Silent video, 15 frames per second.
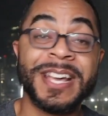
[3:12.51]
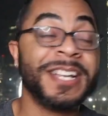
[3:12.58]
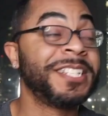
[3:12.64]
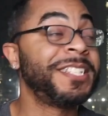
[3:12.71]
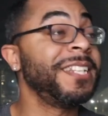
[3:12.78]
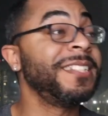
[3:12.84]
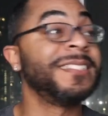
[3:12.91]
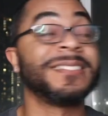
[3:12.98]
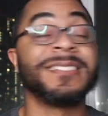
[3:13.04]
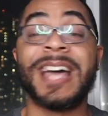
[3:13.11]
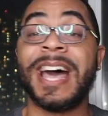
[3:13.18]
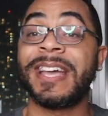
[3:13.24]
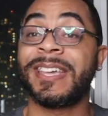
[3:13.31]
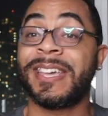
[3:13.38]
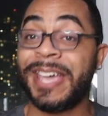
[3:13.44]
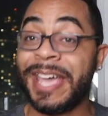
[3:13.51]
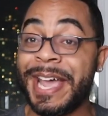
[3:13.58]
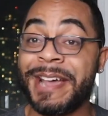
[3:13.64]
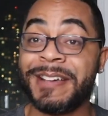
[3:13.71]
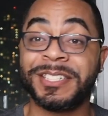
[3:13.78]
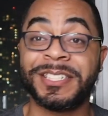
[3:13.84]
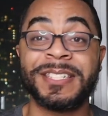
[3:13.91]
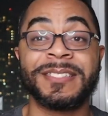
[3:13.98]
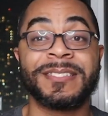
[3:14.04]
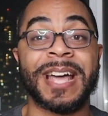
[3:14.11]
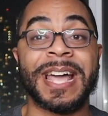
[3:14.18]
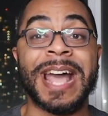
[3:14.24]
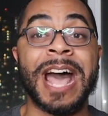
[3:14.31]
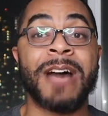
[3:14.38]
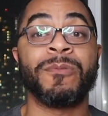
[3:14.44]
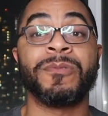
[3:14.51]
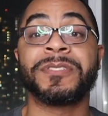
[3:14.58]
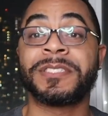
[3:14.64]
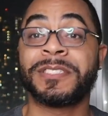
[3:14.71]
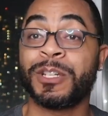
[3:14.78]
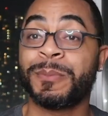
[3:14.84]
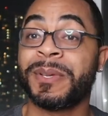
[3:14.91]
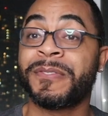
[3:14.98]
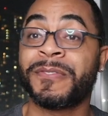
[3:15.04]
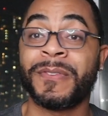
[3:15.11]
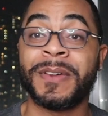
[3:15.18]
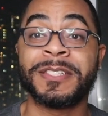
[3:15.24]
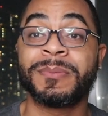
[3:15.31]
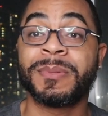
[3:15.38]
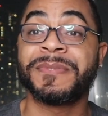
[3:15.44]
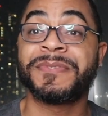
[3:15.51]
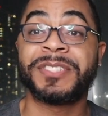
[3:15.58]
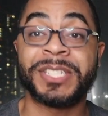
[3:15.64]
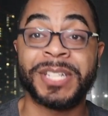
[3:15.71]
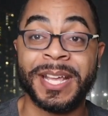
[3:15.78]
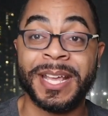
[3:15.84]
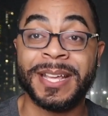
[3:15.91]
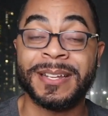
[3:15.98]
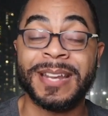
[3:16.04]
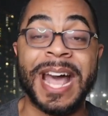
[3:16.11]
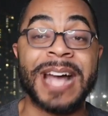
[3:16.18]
She does not care. She's like, I will still be friends with Jen.